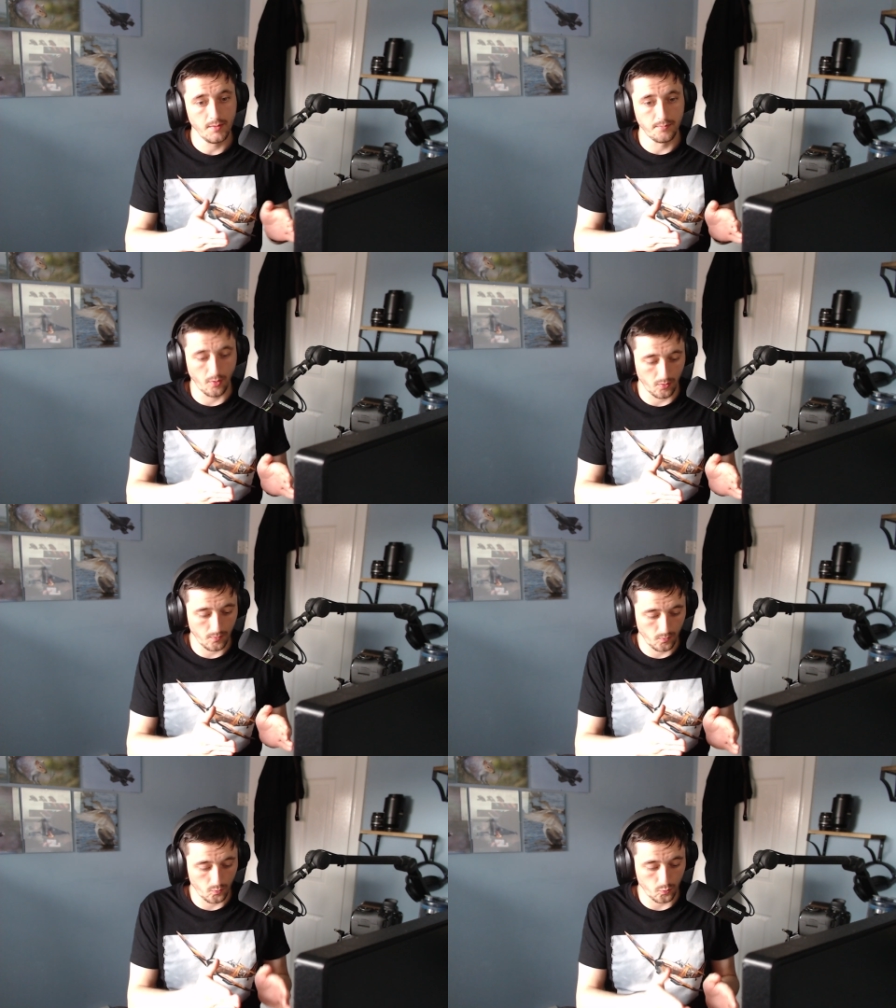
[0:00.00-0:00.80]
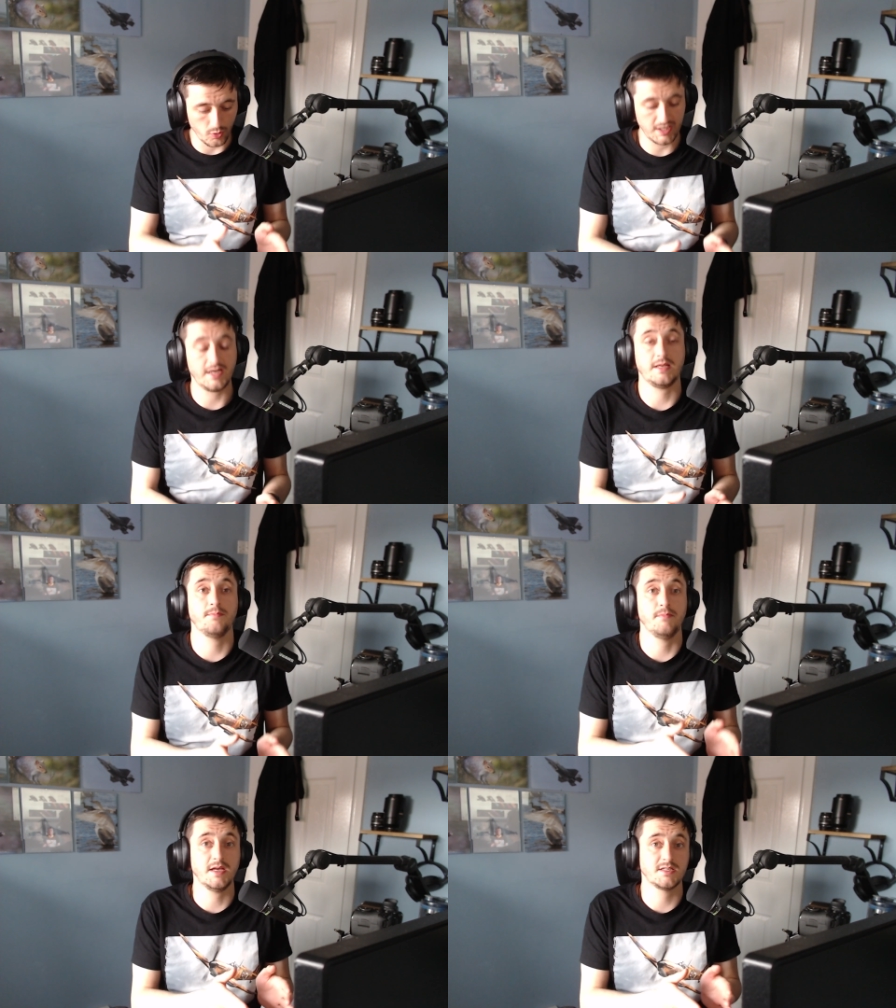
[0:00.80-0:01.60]
But what I
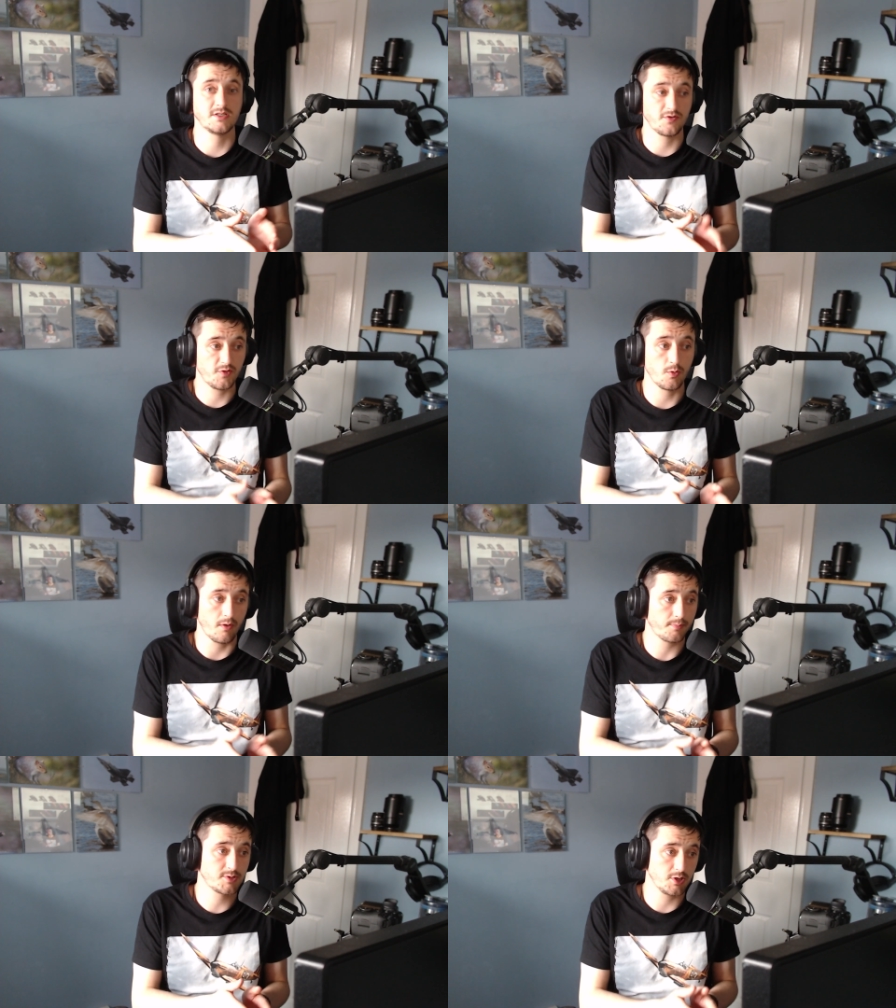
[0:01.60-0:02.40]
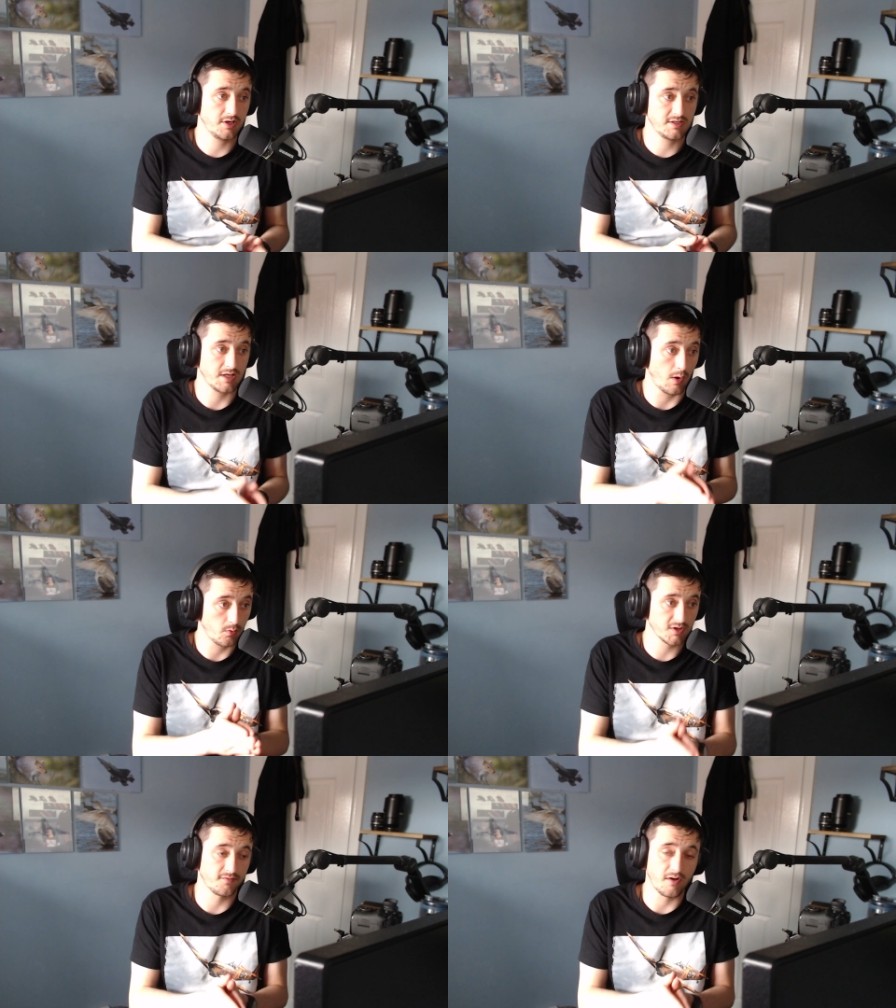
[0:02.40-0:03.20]
did miss is a few opportunities that I
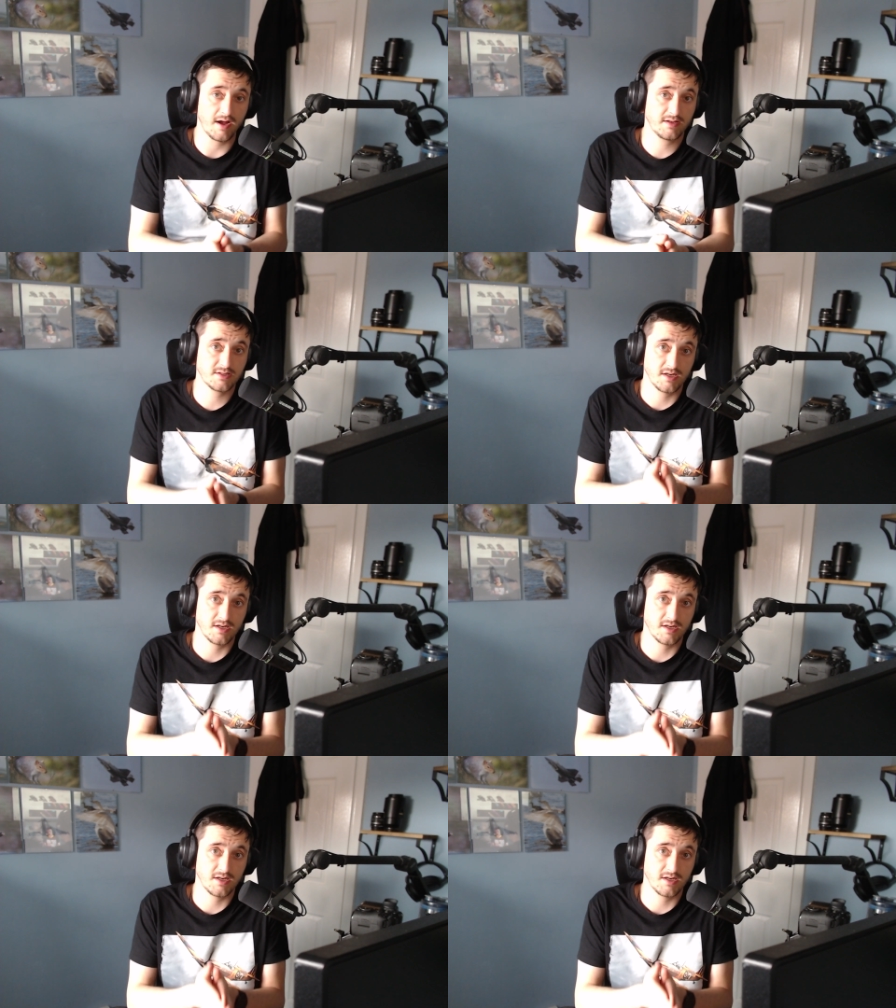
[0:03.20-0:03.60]
would have liked